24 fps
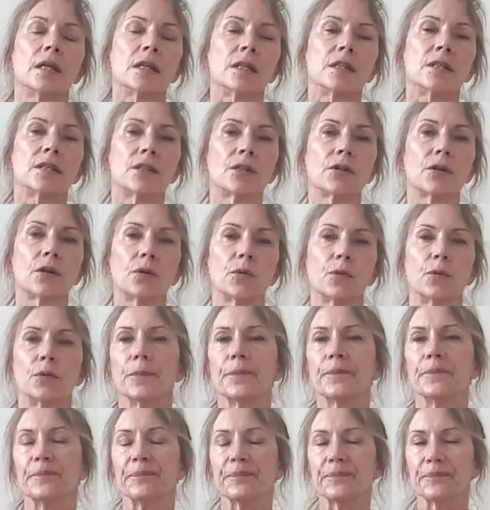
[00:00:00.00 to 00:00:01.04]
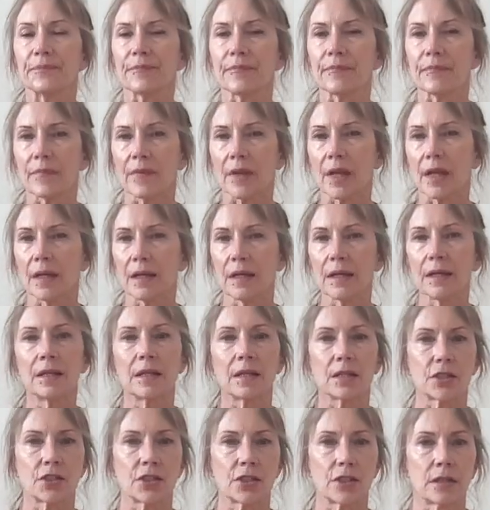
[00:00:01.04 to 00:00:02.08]
So in
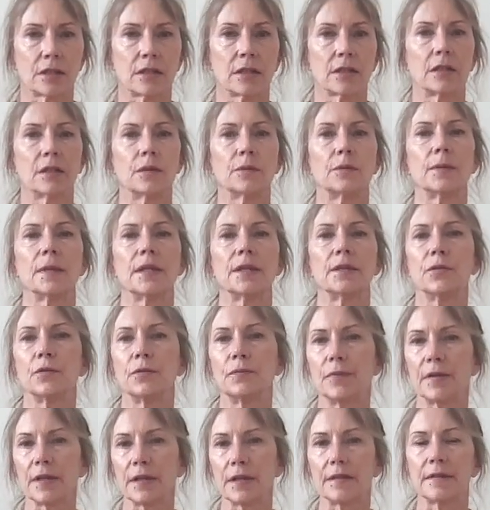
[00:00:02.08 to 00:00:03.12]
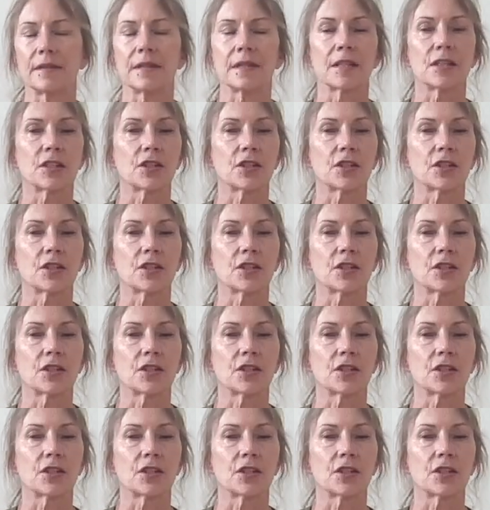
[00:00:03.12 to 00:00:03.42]
Ashtanga, when you breathe,